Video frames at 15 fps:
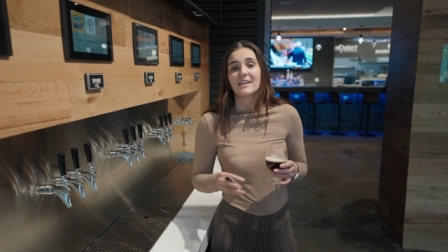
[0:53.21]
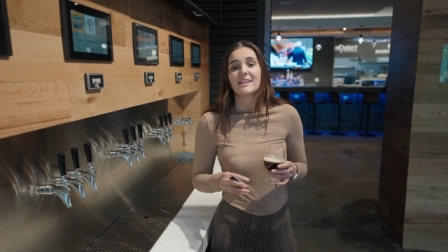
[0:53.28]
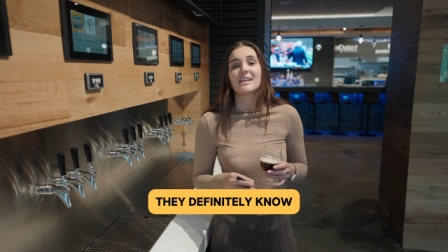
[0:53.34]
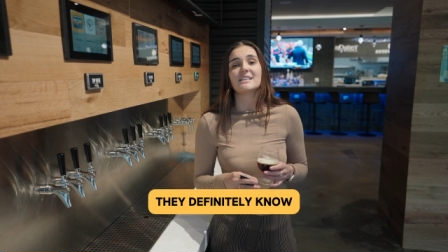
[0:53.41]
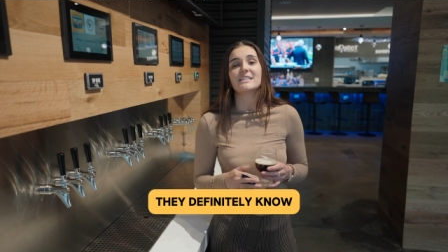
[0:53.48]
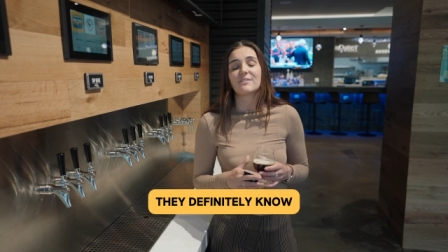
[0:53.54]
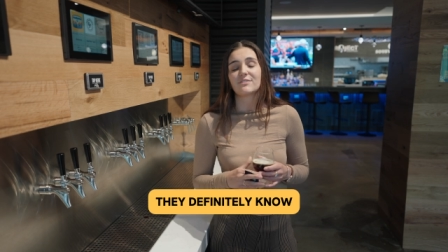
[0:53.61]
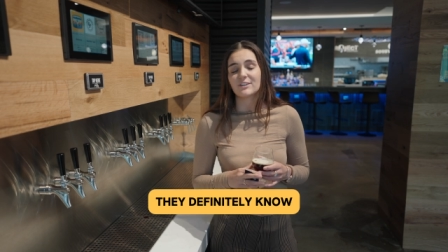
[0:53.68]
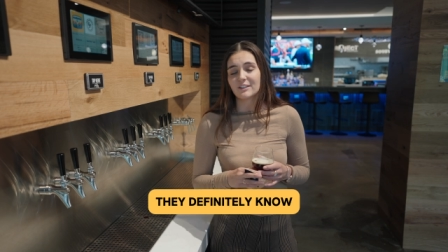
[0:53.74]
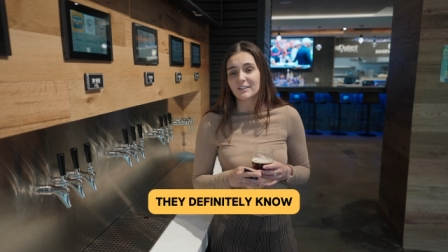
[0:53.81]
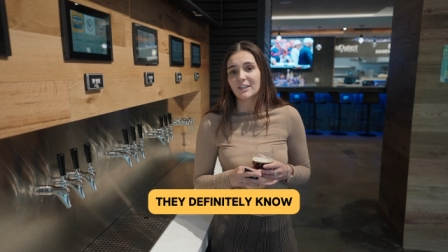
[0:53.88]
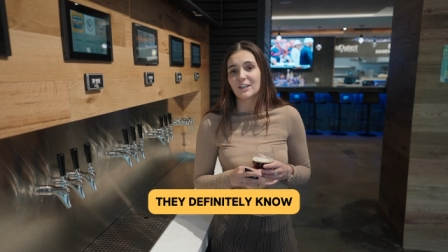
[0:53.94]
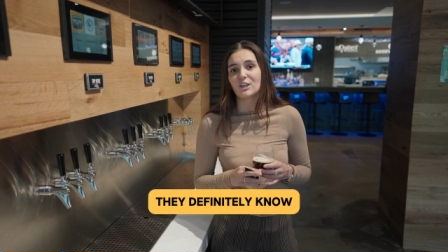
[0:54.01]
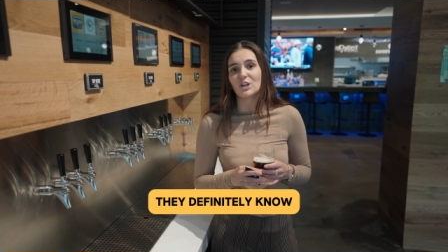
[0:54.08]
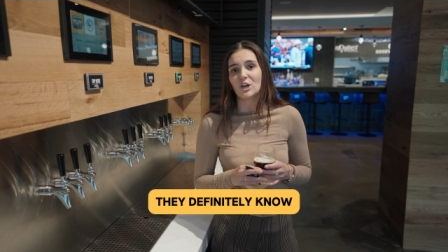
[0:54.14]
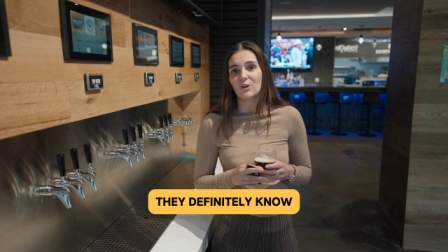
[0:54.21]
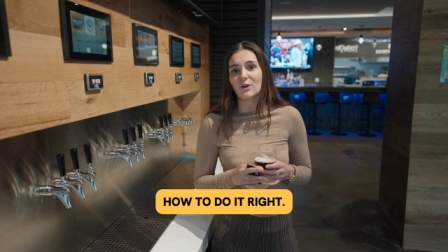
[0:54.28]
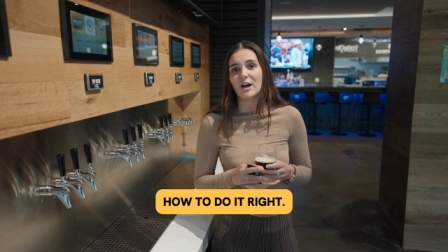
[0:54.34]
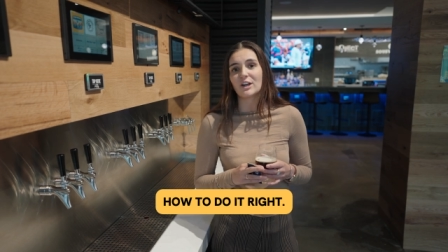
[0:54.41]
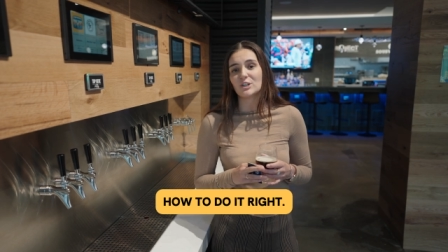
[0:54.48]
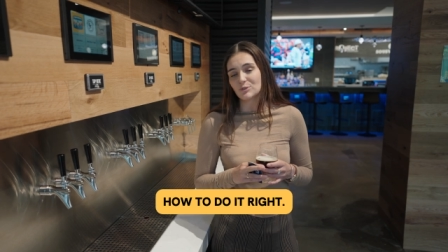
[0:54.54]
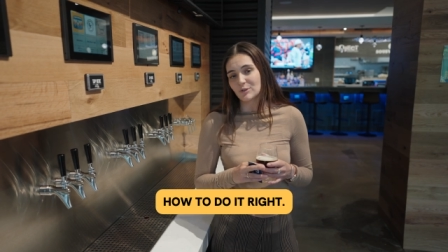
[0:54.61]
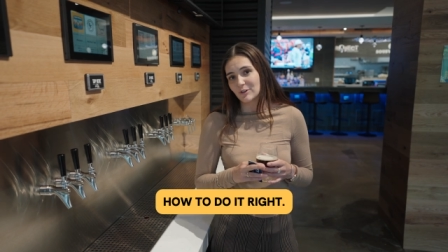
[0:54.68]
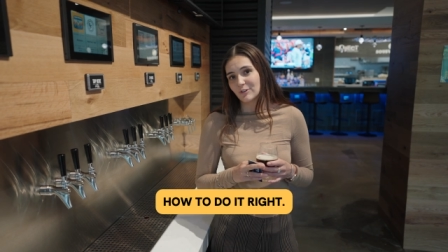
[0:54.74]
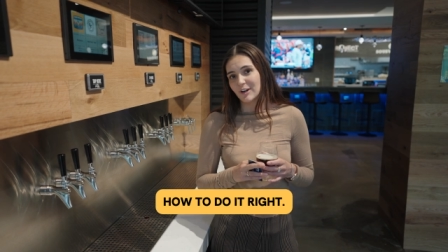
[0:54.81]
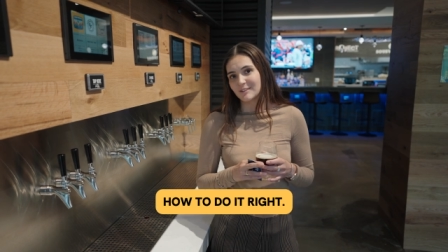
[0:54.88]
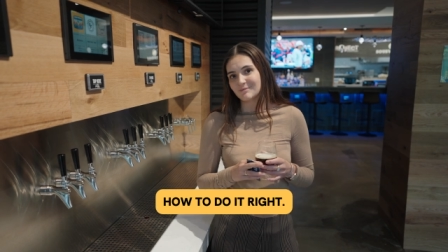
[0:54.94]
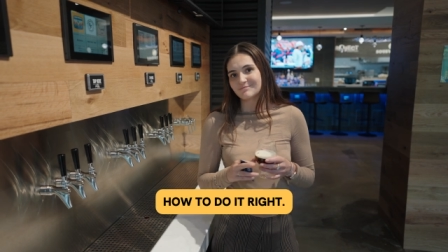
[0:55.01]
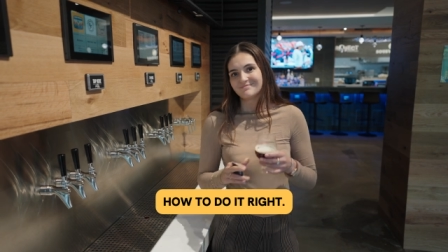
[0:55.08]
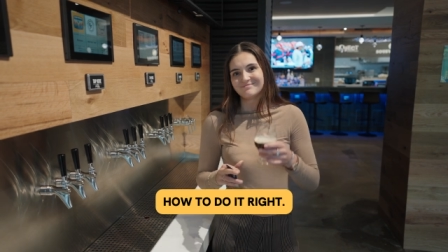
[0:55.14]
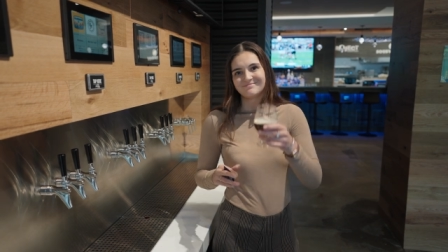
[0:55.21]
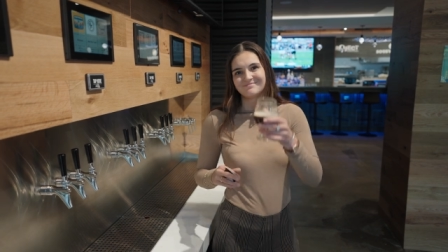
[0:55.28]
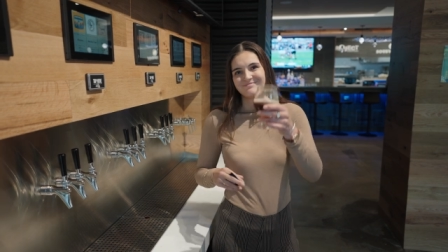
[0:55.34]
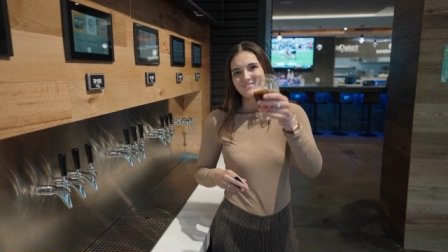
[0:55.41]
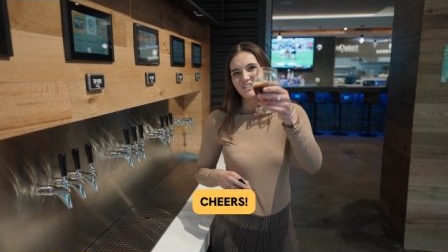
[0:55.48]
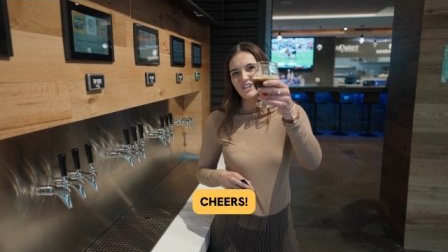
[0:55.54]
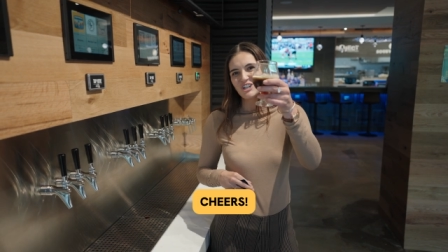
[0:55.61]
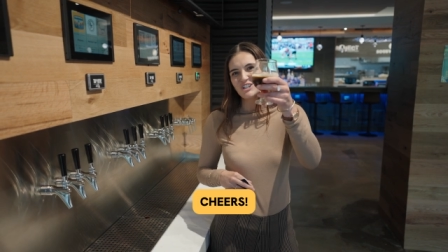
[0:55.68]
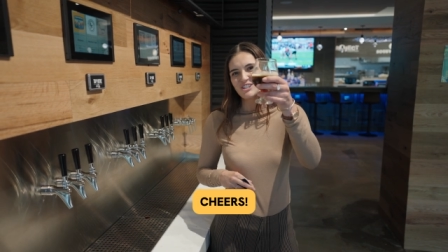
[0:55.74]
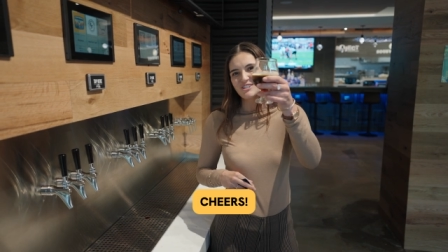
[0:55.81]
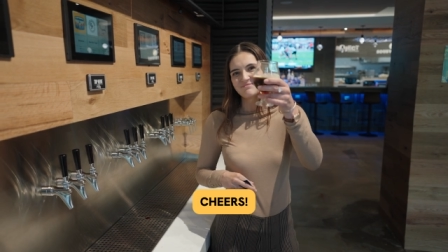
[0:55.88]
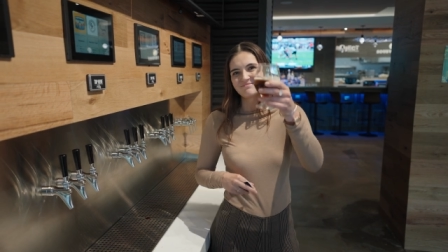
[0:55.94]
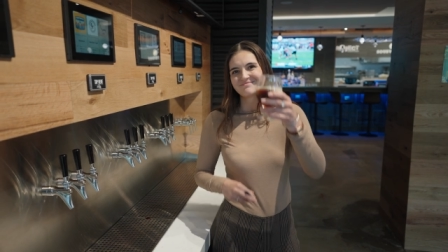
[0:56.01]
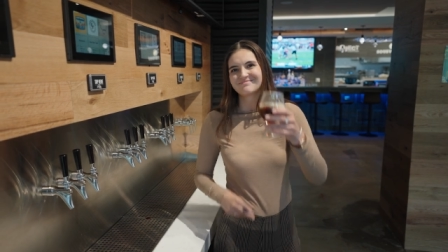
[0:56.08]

They definitely know how to do it right. Cheers.